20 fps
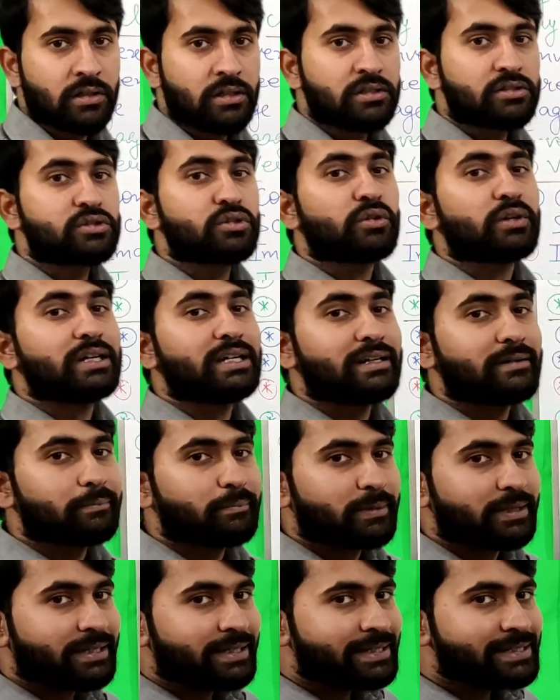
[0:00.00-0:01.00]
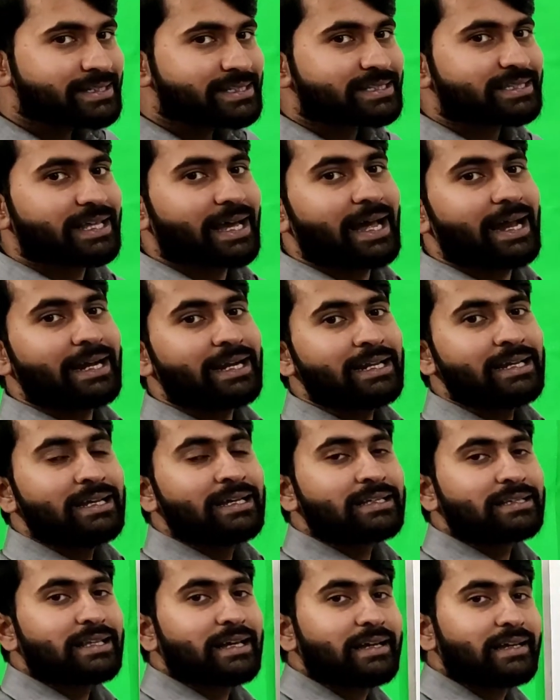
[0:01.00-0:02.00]
So it means
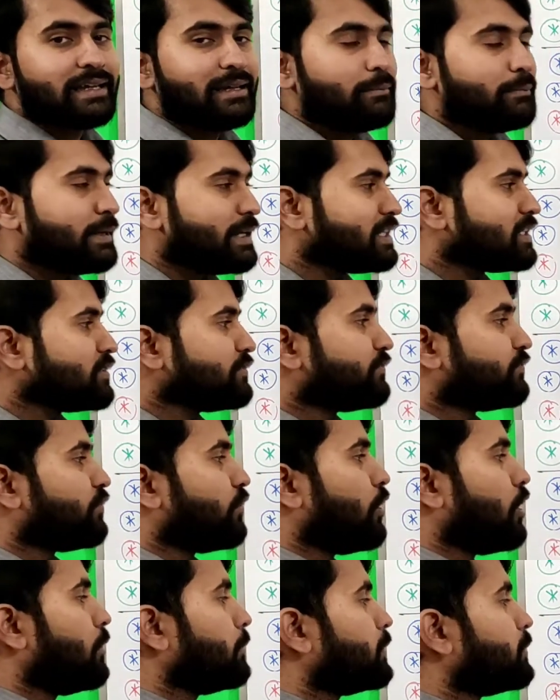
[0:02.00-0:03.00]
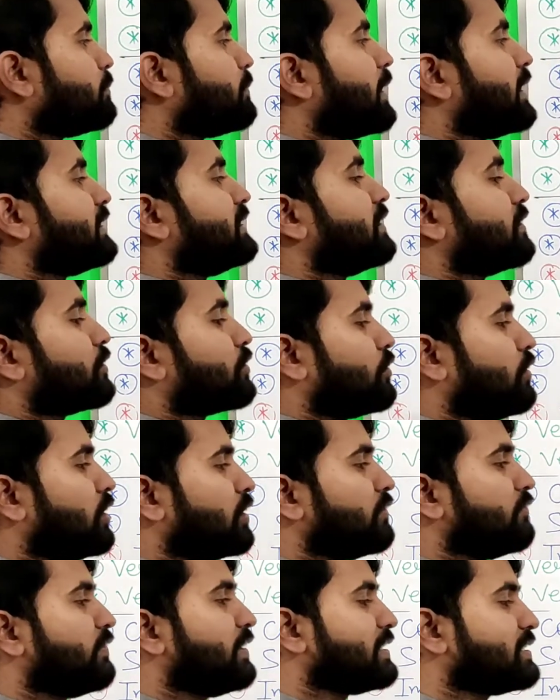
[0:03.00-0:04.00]
that the image formed by the
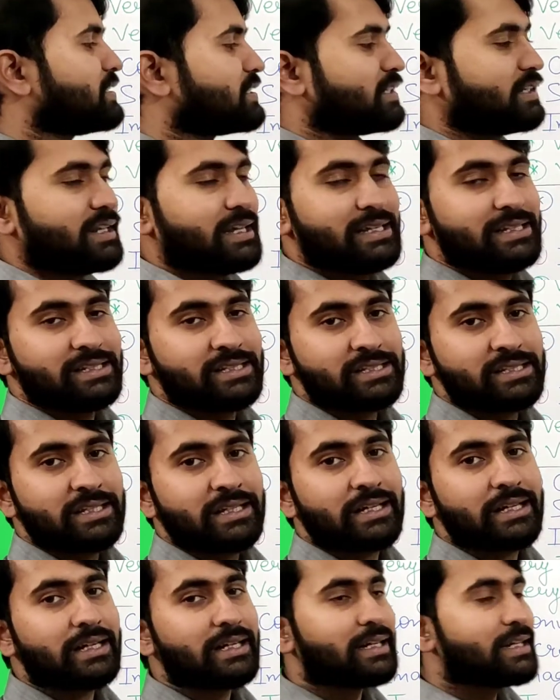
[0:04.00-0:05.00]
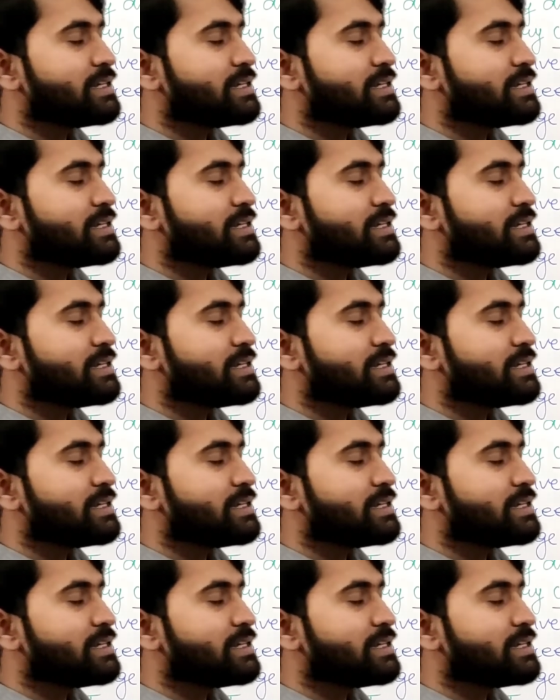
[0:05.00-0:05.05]
convex lens, it